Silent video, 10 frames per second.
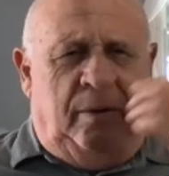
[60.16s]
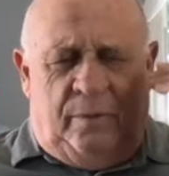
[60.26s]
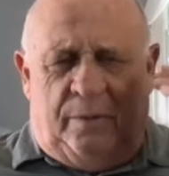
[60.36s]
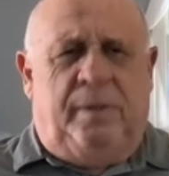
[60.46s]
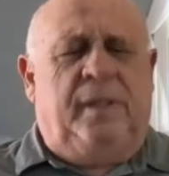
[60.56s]

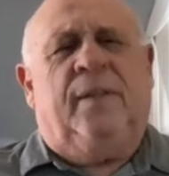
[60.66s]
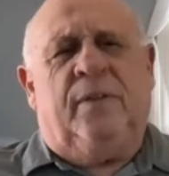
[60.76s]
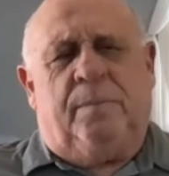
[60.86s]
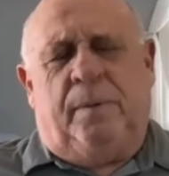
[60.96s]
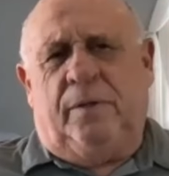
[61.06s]
was really on a
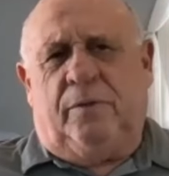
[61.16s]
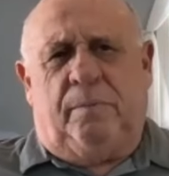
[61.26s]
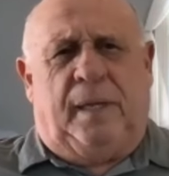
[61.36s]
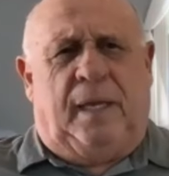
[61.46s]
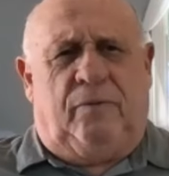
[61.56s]
spiritual
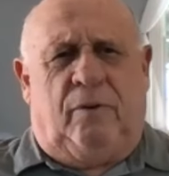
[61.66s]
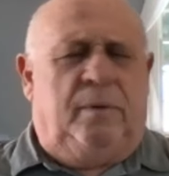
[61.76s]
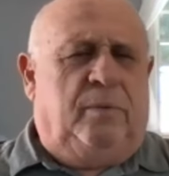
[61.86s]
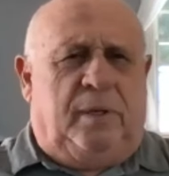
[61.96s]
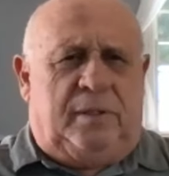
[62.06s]

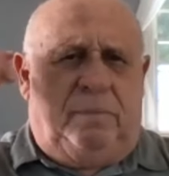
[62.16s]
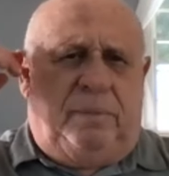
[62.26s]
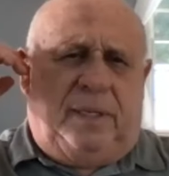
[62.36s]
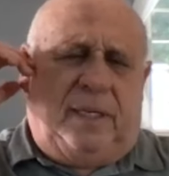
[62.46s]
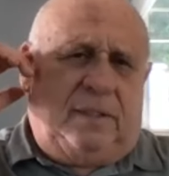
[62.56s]
platform. It wasn't
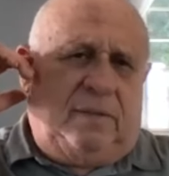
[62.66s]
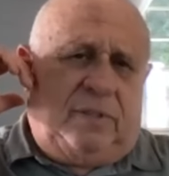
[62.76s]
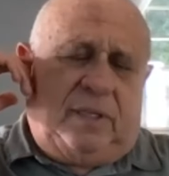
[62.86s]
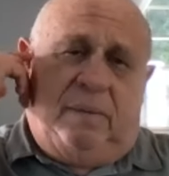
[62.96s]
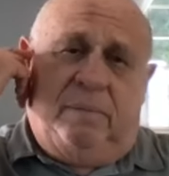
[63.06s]
because of
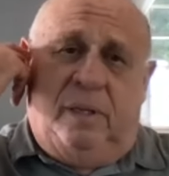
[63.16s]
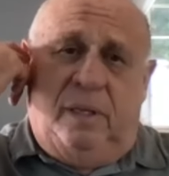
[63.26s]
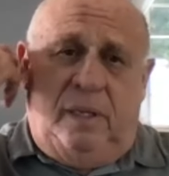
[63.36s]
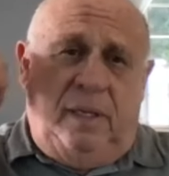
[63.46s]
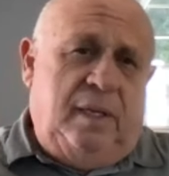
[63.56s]
some
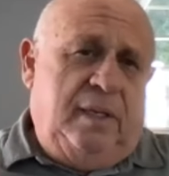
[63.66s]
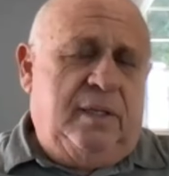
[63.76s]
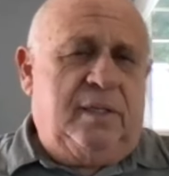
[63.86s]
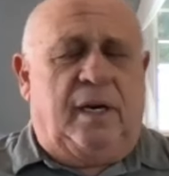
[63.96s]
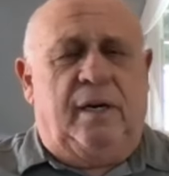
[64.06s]

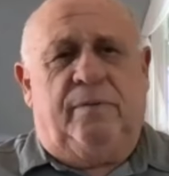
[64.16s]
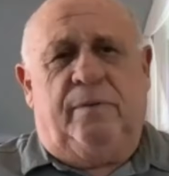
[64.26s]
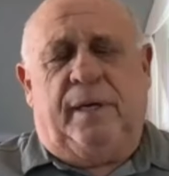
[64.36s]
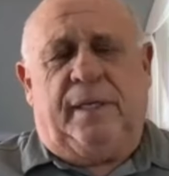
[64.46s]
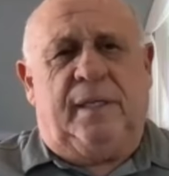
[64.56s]
desire
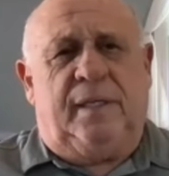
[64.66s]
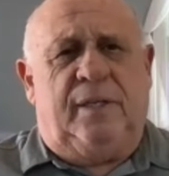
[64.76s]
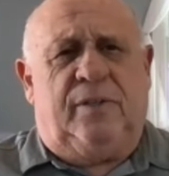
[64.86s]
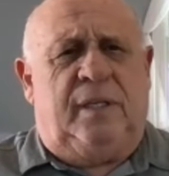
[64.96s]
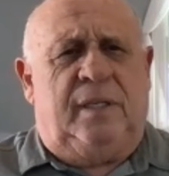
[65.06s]
for
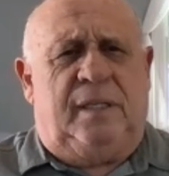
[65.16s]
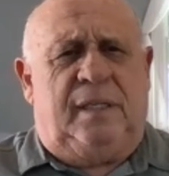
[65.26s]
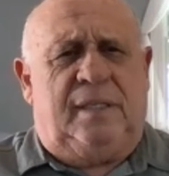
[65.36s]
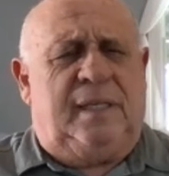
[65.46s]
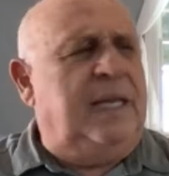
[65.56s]
recognition,
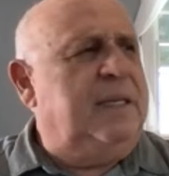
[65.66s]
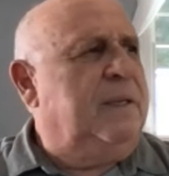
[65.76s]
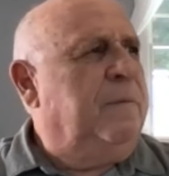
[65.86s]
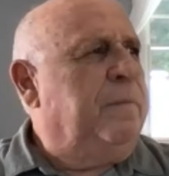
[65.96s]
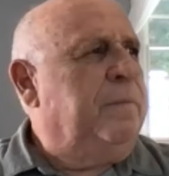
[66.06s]
is that
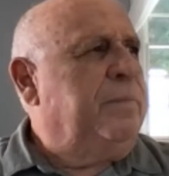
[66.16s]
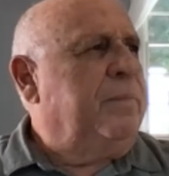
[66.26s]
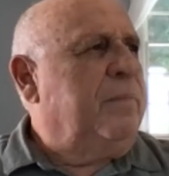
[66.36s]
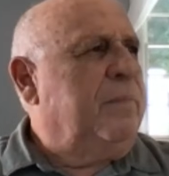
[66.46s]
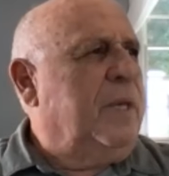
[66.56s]

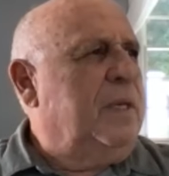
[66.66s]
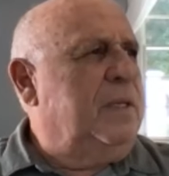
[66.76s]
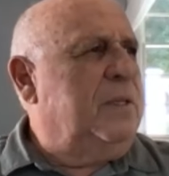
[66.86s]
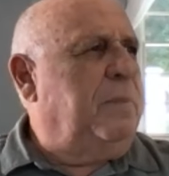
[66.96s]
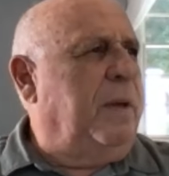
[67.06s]

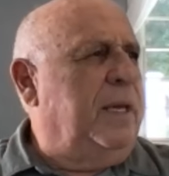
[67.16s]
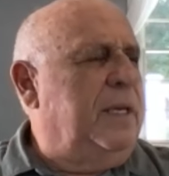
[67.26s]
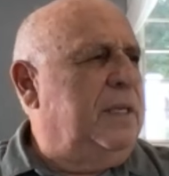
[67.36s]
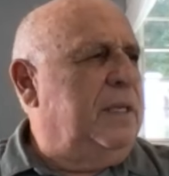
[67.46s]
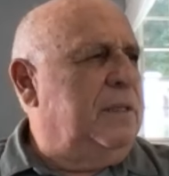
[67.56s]

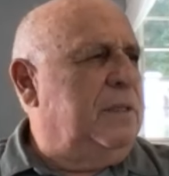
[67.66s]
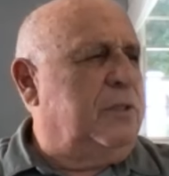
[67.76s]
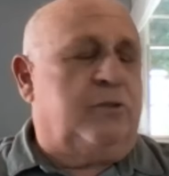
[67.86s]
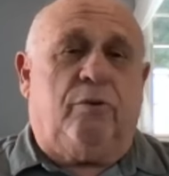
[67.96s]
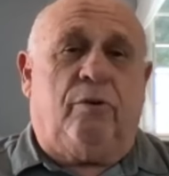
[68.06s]
despite his
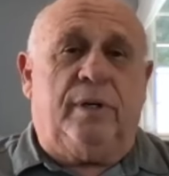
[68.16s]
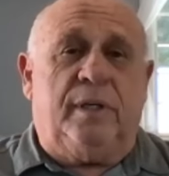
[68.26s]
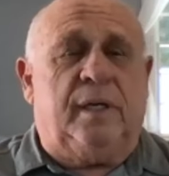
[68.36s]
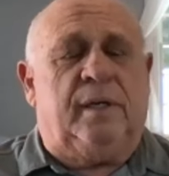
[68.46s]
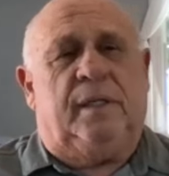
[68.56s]

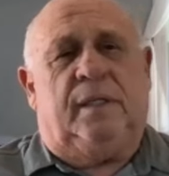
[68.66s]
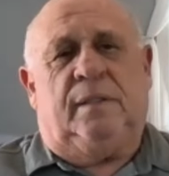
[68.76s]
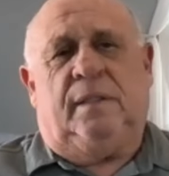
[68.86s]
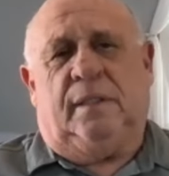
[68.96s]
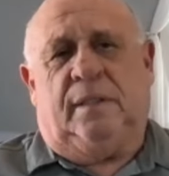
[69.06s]
extraordinary
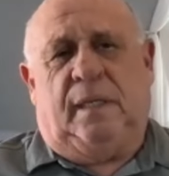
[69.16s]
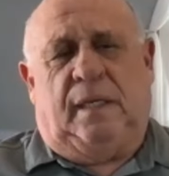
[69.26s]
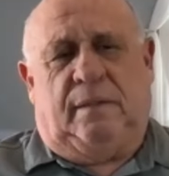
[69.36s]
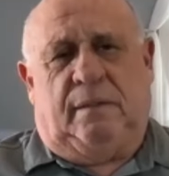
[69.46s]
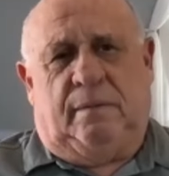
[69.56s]

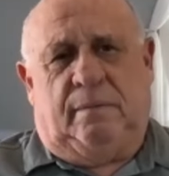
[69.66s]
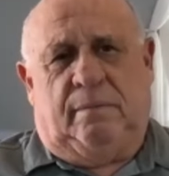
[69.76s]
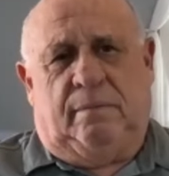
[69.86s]
success,